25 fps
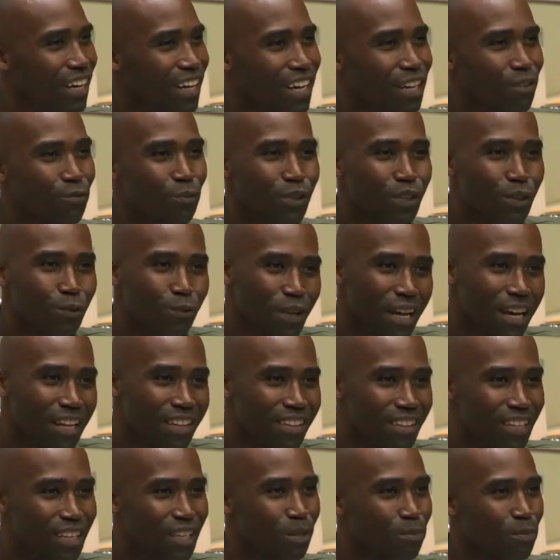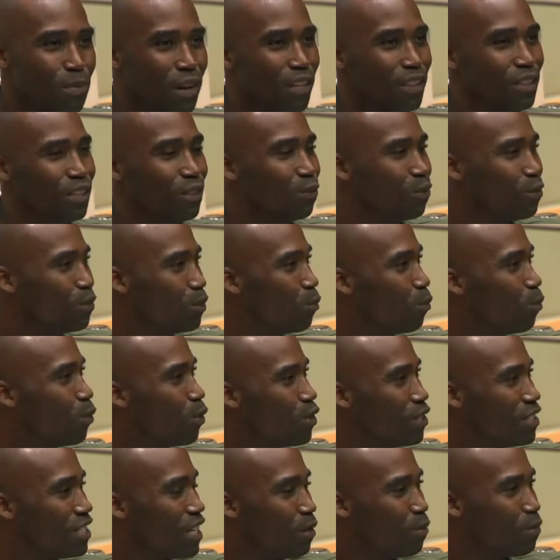And really, when I think about the
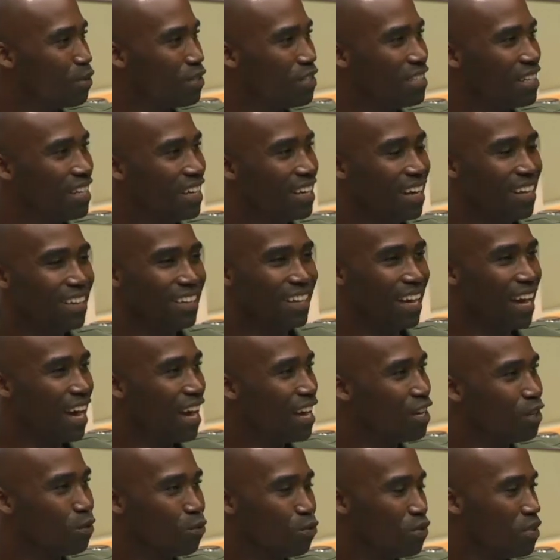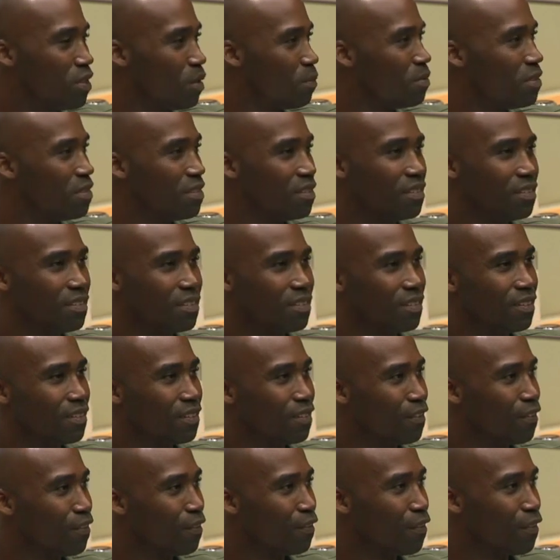words I would say, they had no substance.
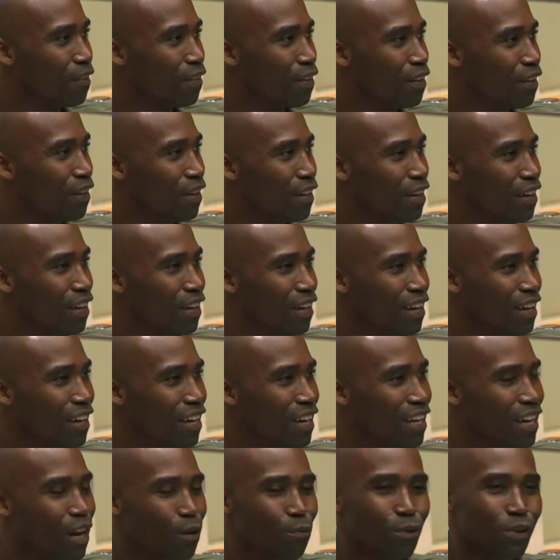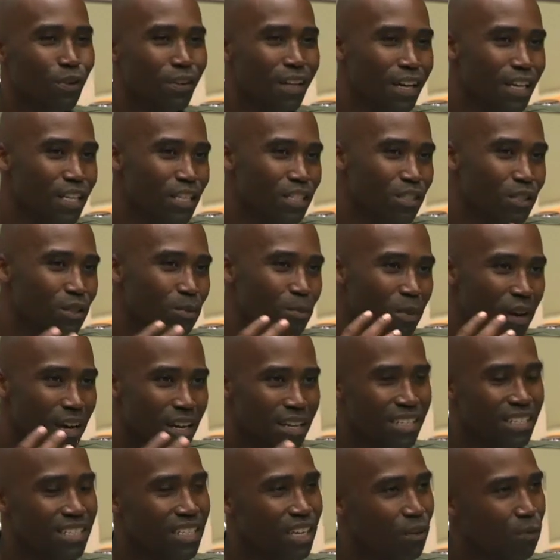And I realized the
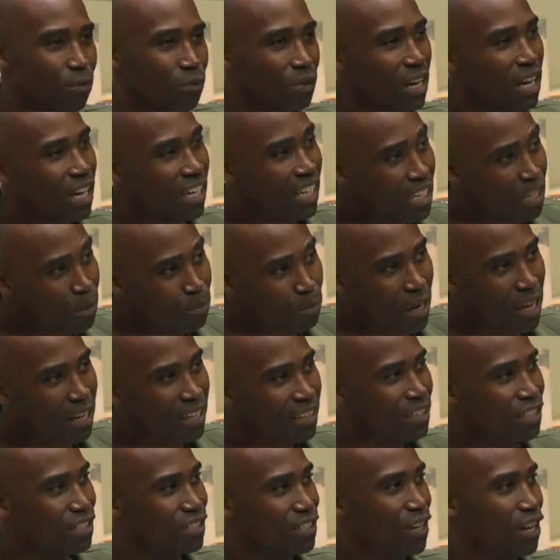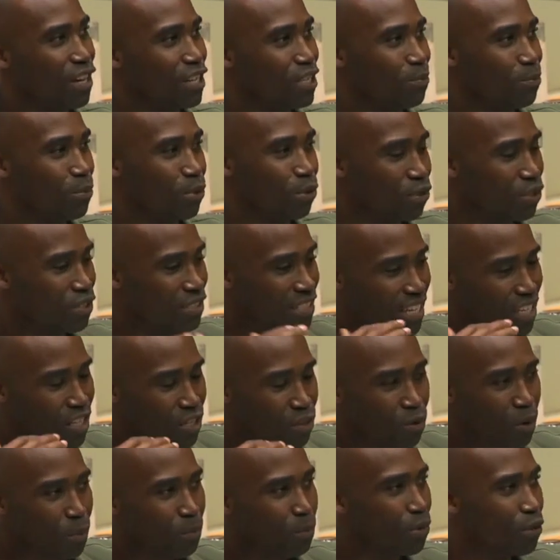mindset, when I come out of this hospital, because I
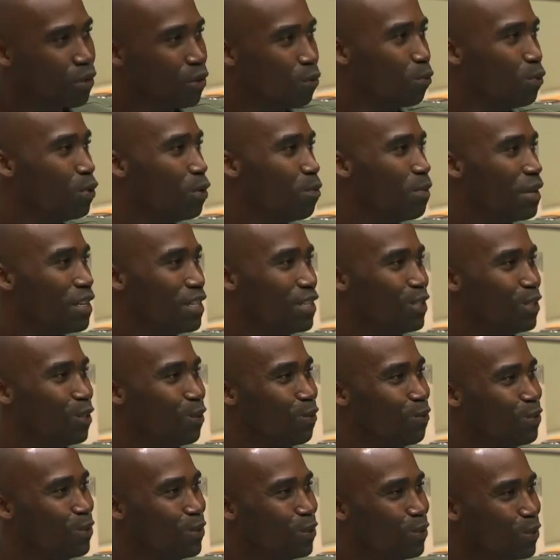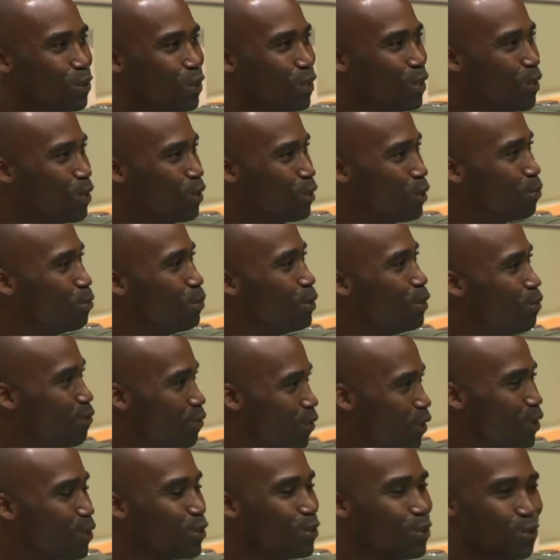know I'm going to will myself to be
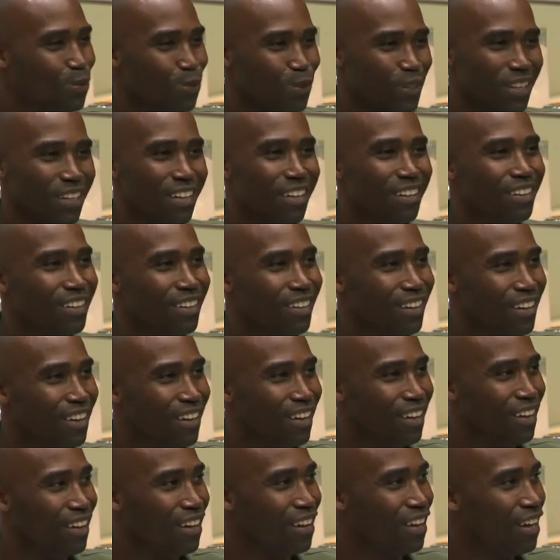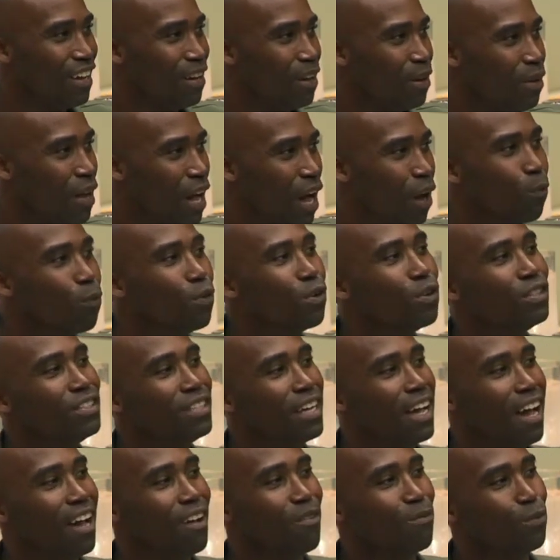functional again, I want
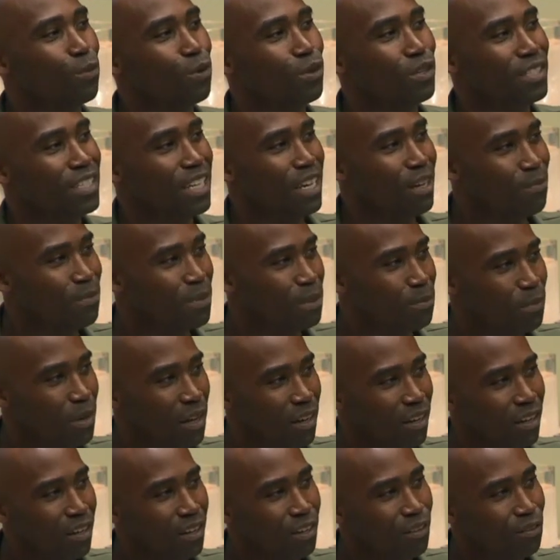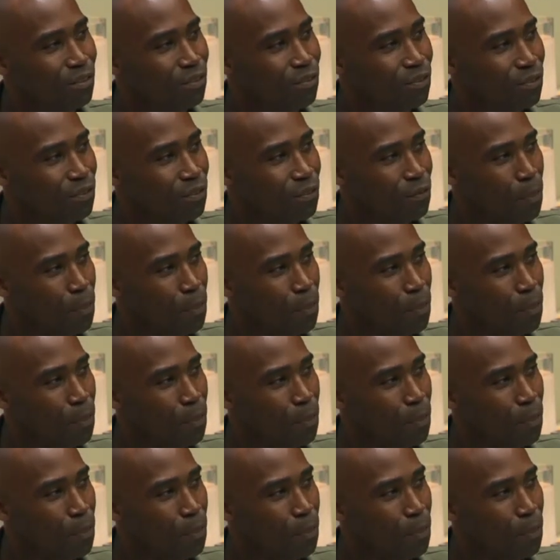to have more depth in my love.